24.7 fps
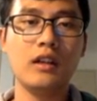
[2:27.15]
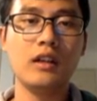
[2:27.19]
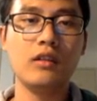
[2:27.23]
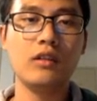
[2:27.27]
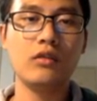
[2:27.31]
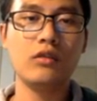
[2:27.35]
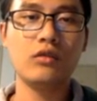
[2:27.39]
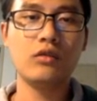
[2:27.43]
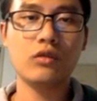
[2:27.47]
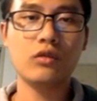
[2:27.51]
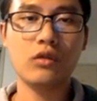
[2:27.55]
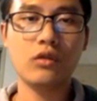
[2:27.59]

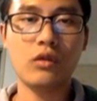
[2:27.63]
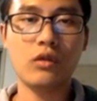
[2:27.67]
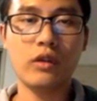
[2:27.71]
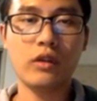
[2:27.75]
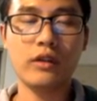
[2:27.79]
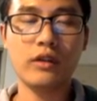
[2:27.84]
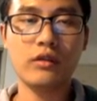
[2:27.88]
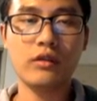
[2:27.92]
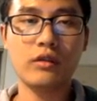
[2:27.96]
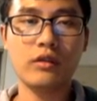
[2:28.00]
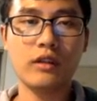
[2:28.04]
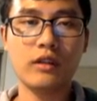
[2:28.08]
So
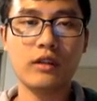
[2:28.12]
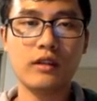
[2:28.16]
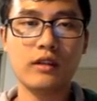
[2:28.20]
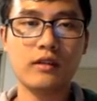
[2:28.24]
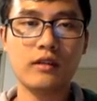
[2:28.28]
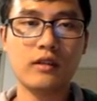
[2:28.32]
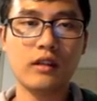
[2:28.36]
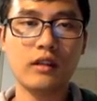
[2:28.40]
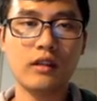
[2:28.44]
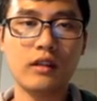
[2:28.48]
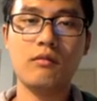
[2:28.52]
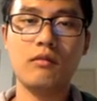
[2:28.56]
as you can
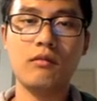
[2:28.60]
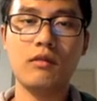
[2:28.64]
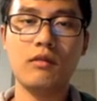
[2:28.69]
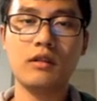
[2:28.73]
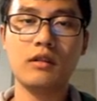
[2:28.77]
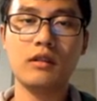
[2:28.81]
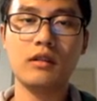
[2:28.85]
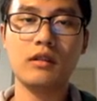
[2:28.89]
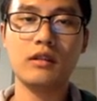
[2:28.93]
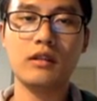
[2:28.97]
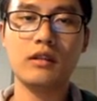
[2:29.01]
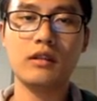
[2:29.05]
see,
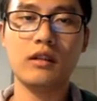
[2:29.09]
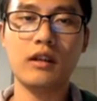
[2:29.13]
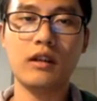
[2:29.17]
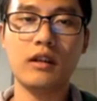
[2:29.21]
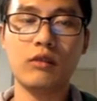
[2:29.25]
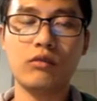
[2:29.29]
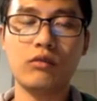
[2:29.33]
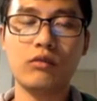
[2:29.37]
the